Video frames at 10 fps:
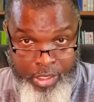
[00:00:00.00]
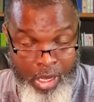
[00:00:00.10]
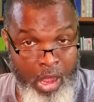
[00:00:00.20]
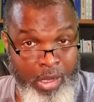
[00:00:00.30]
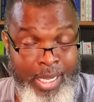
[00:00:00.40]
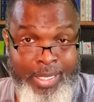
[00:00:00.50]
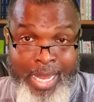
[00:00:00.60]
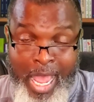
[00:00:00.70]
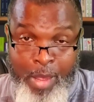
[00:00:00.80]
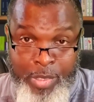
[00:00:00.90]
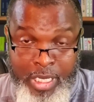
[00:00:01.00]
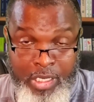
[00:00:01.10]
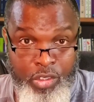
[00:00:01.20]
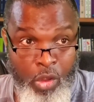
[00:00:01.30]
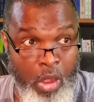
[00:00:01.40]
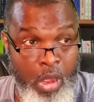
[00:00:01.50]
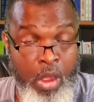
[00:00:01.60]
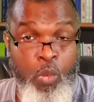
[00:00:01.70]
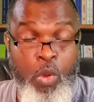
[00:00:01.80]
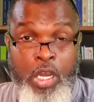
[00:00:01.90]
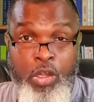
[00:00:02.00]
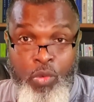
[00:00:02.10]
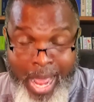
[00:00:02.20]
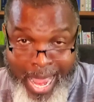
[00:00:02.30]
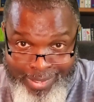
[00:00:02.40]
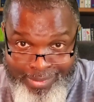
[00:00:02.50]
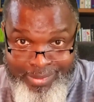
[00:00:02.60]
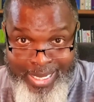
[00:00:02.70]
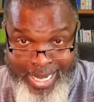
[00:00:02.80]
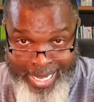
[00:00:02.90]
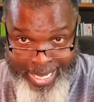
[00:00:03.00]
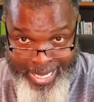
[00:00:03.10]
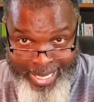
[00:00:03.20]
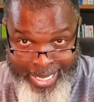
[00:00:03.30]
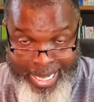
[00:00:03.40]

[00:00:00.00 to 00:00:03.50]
Y'all are not being taught what Christ said.